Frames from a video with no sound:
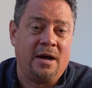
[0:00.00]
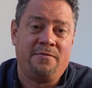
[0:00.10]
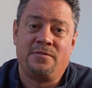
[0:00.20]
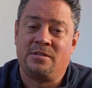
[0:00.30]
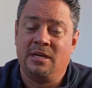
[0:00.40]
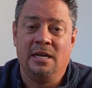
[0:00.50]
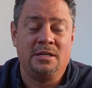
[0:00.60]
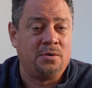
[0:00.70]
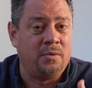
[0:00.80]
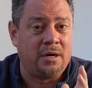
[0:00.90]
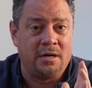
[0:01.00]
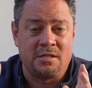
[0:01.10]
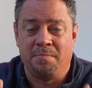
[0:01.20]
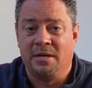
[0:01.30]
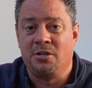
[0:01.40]
I've seen it to where
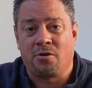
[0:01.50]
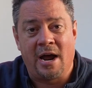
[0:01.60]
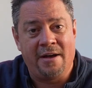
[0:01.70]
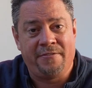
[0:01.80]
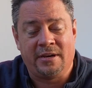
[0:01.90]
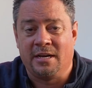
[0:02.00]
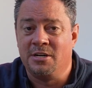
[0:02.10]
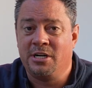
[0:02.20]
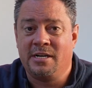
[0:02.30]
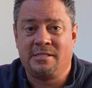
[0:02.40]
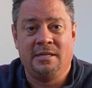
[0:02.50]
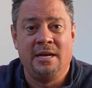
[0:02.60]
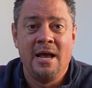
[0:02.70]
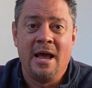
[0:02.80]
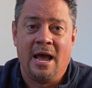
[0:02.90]
it's been traffic
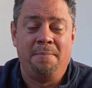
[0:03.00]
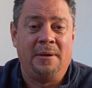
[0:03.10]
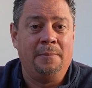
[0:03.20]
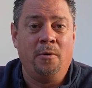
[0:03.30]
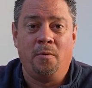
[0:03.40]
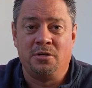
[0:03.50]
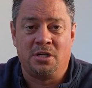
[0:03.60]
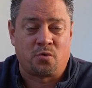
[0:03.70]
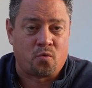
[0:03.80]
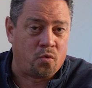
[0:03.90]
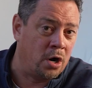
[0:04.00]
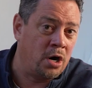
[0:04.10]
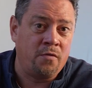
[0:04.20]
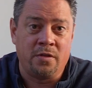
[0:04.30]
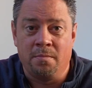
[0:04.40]
congested and people will just run
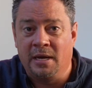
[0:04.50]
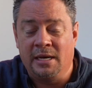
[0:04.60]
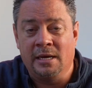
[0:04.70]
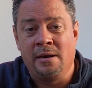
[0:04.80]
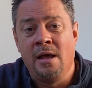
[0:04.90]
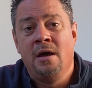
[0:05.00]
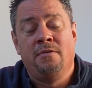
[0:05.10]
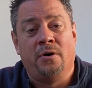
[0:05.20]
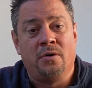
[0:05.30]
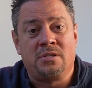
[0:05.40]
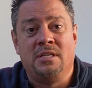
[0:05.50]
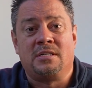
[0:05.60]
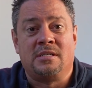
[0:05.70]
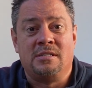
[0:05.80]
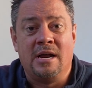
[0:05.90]
over the median. Folks, this is